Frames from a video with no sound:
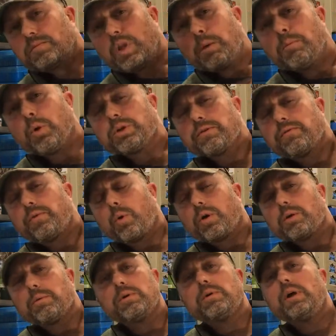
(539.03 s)
most
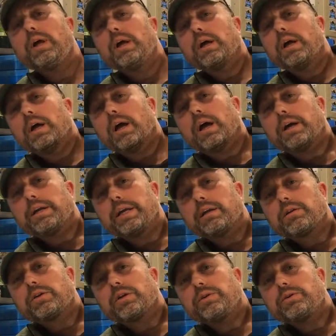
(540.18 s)
affordable
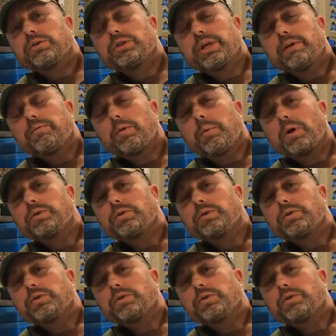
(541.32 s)
annealer you can usually get for about